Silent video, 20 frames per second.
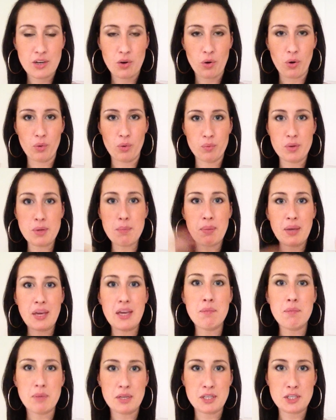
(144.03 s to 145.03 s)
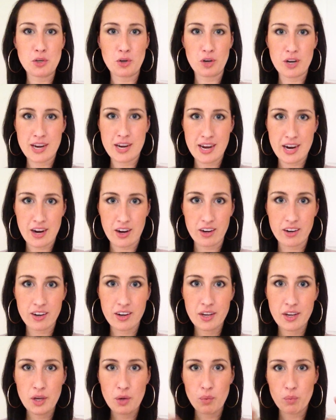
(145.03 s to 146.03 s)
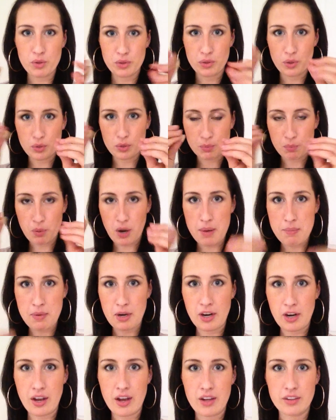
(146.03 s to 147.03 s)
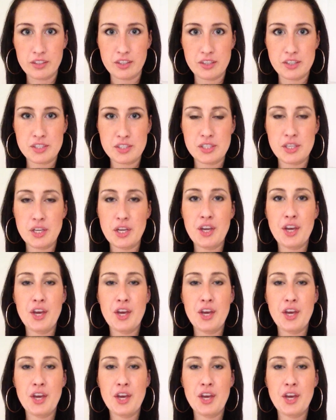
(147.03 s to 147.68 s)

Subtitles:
or repigment your hair with those primary colors.